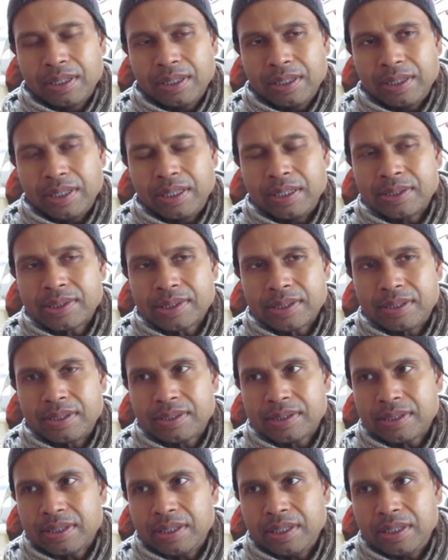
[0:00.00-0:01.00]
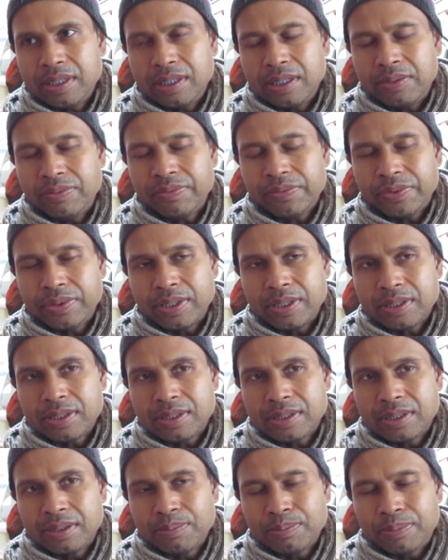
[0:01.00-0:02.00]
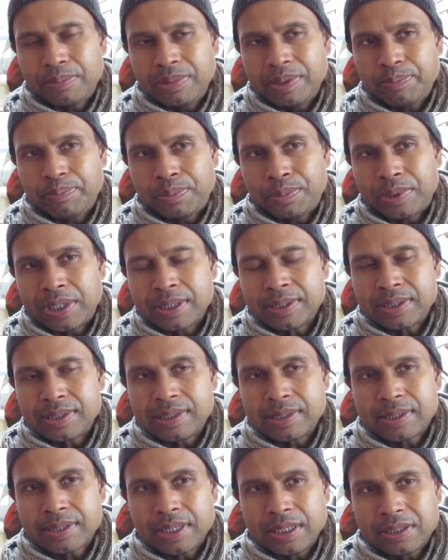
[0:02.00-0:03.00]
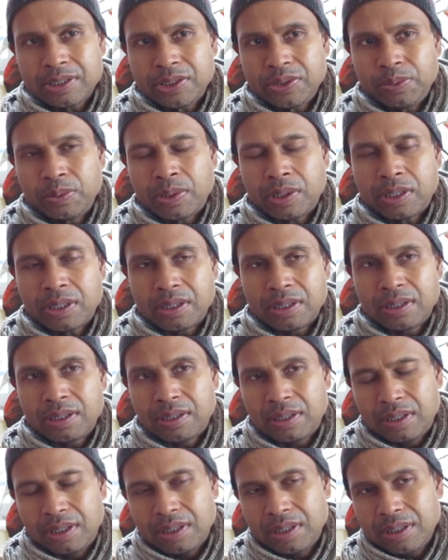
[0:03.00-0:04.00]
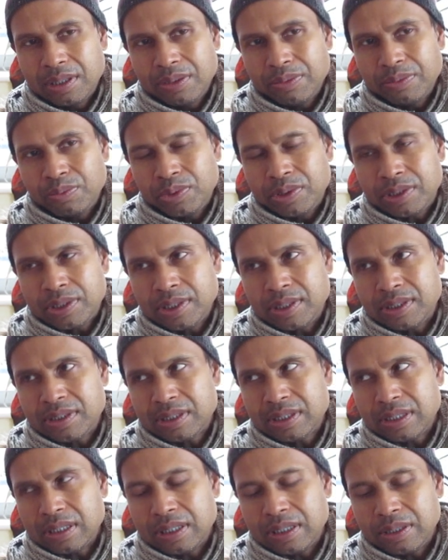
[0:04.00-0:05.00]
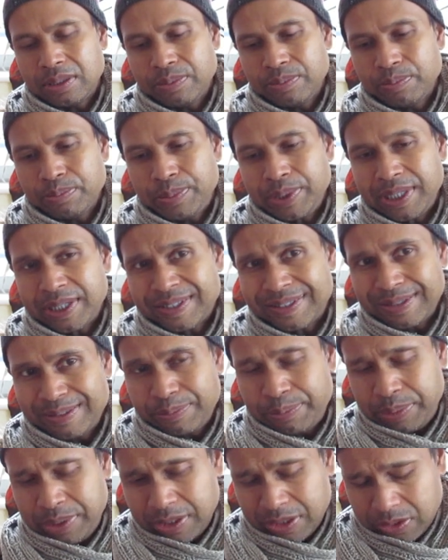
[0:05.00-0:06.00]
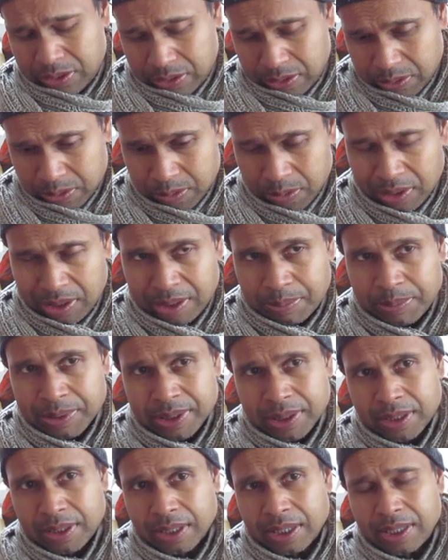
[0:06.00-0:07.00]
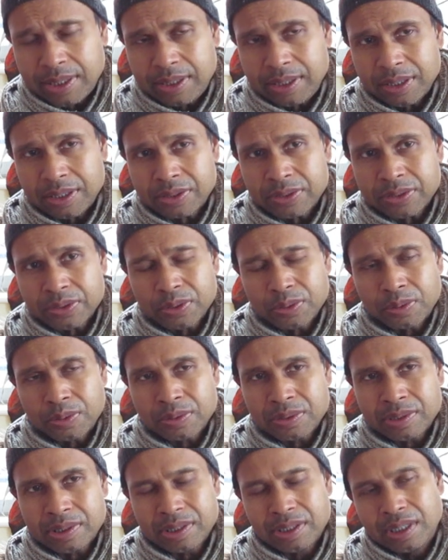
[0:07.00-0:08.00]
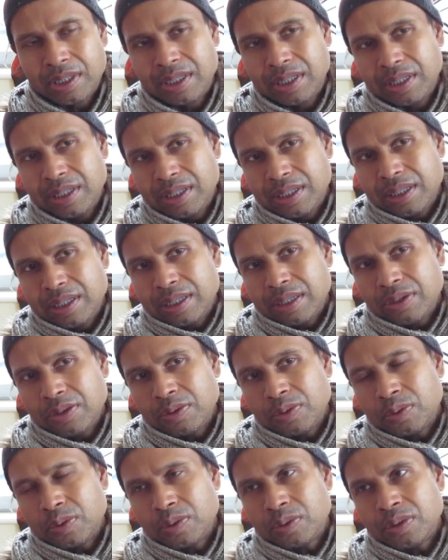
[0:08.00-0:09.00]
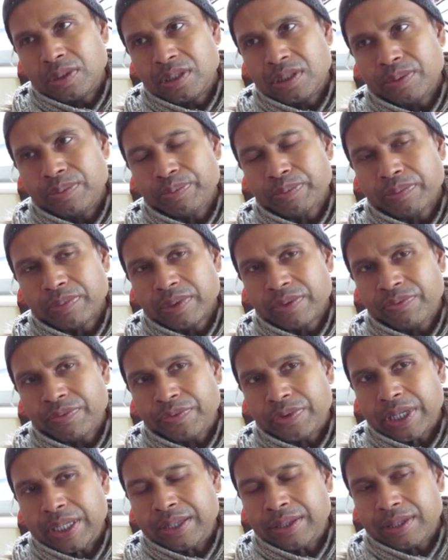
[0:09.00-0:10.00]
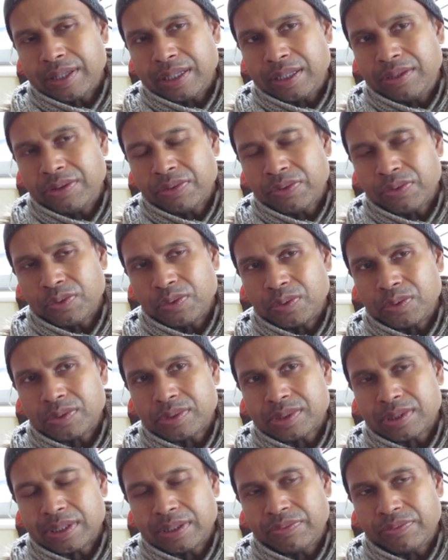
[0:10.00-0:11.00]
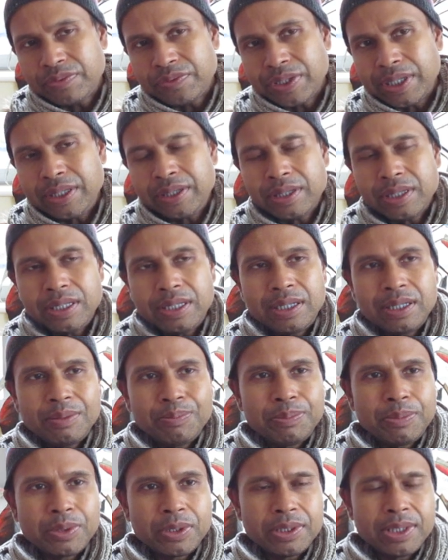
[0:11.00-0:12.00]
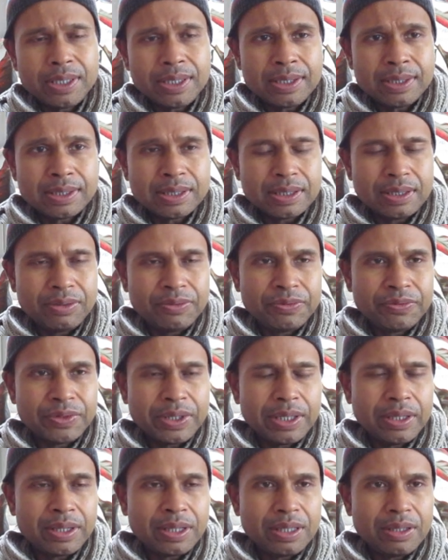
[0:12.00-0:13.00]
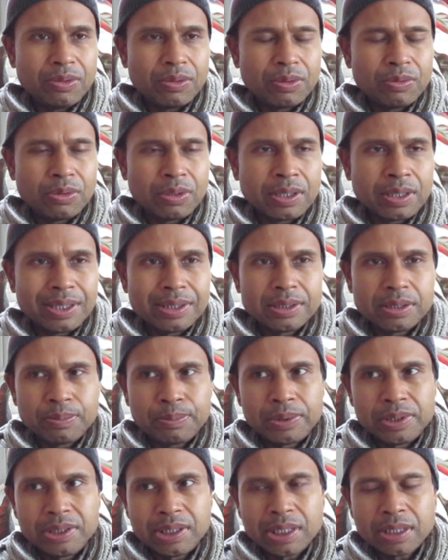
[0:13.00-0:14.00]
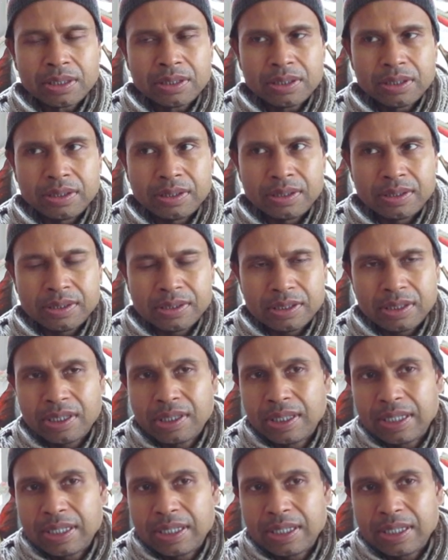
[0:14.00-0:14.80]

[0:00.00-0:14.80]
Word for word: the innocence, the infinite presence that you are, which is uh, beyond, all limited ideas, thoughts, all faith in thoughts and faith in bodies and faith in all kinds of projections.